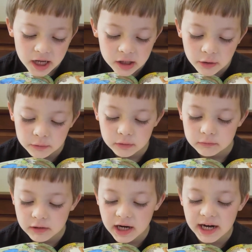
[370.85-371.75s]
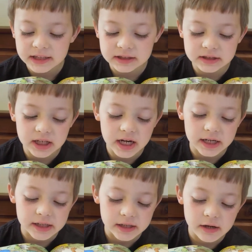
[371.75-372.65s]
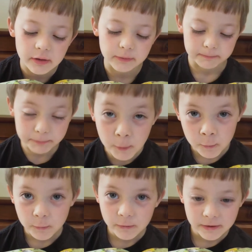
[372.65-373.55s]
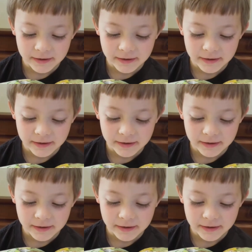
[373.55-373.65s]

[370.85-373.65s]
Another, Rise and shine! Another, Boo!